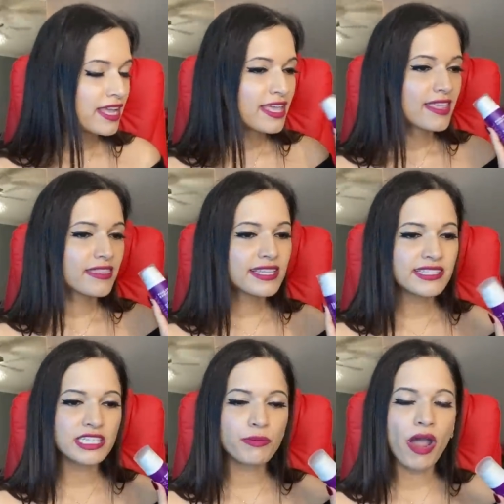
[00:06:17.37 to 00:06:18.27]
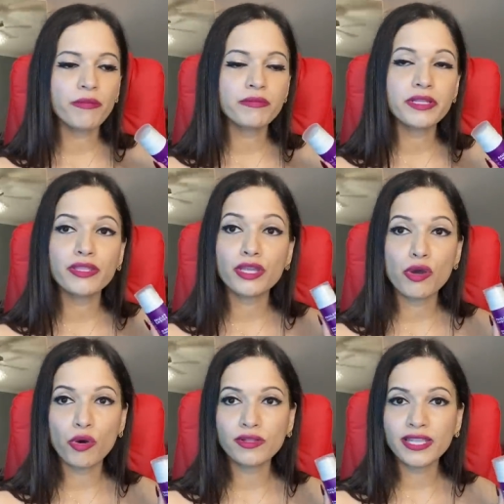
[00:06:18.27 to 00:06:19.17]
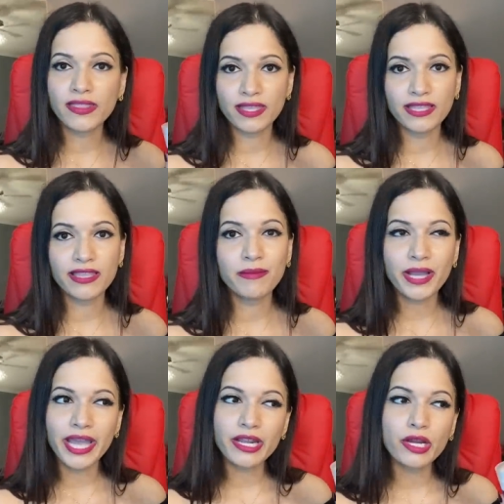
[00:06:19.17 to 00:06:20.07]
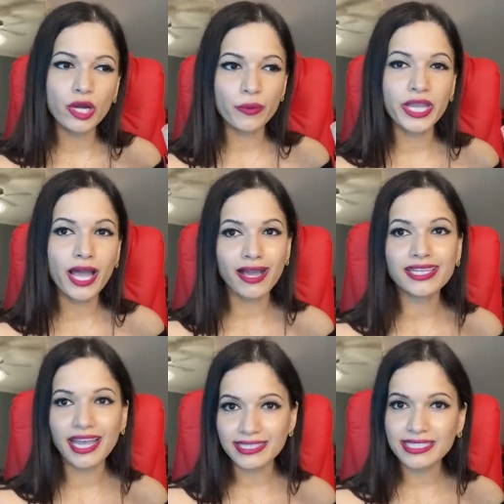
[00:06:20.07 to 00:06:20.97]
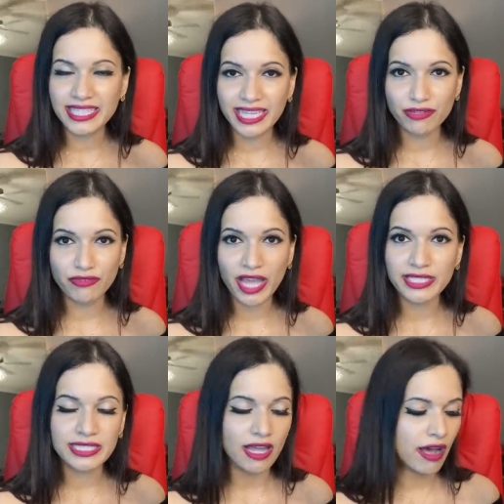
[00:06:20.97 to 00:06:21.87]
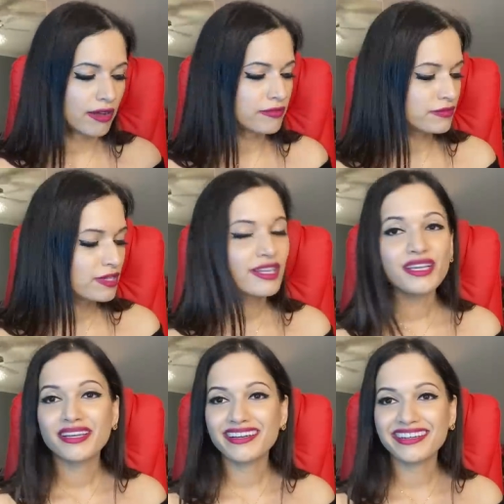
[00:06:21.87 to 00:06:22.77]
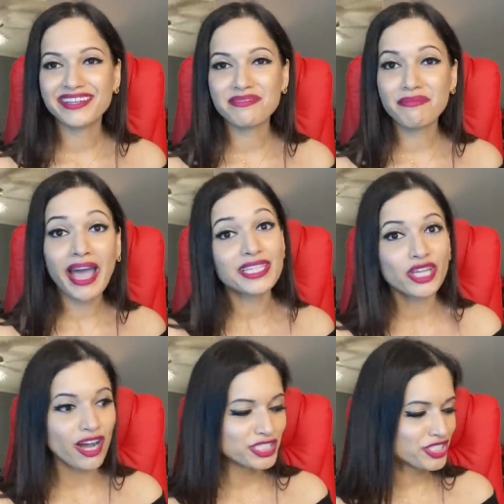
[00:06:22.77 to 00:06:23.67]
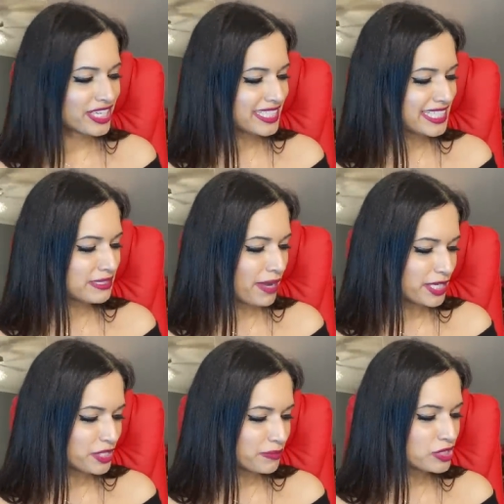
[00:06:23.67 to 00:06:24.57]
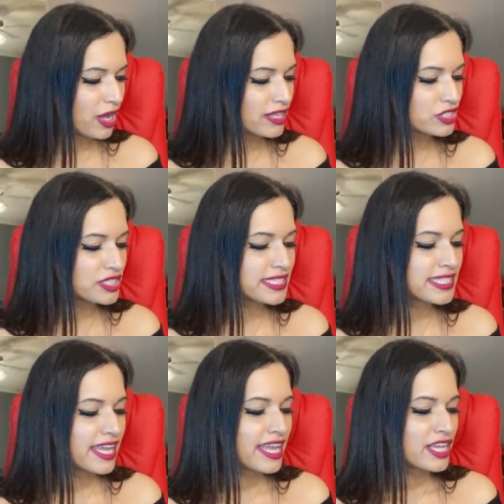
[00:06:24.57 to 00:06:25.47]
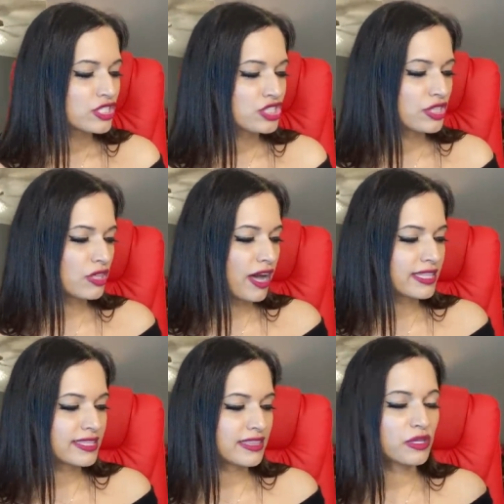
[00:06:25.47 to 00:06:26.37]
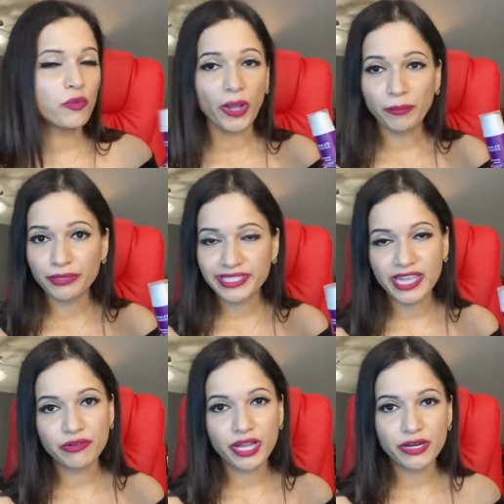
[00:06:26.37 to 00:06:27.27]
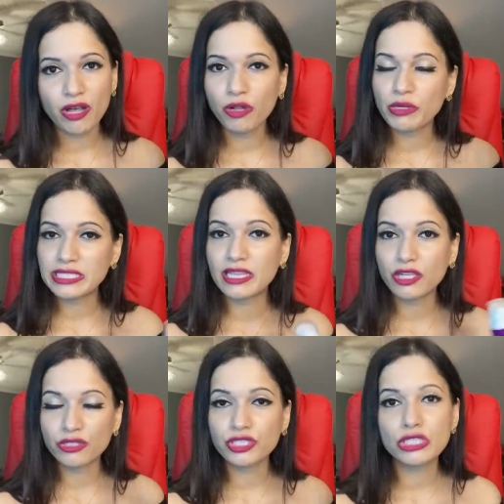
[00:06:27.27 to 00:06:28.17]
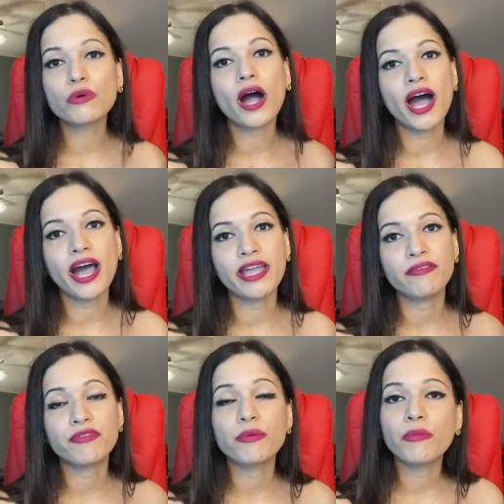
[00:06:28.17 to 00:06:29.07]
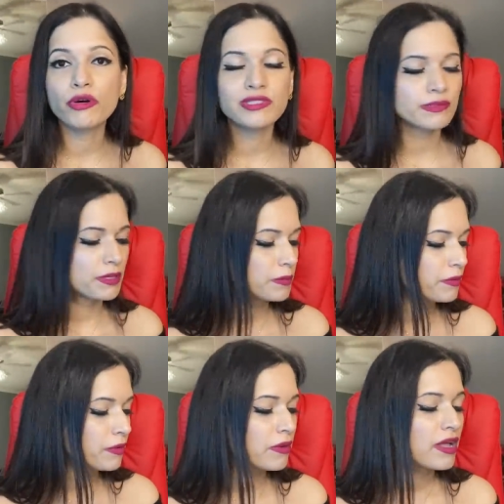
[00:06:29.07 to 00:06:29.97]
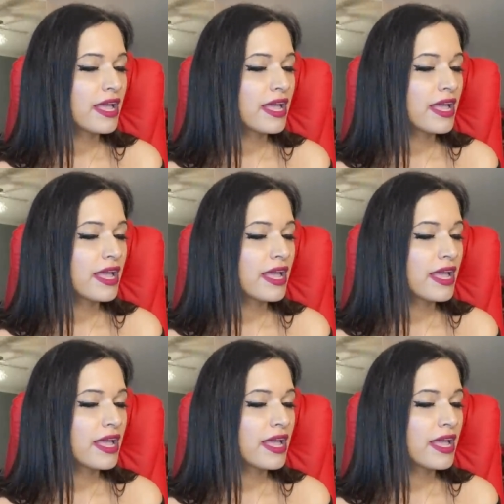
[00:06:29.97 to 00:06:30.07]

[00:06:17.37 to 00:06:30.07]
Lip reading: This is probably the only thing that I'm kind of going against the advice of my doctor, at least my dermatologist. She thought that the 1% retinol was a little too high for most people,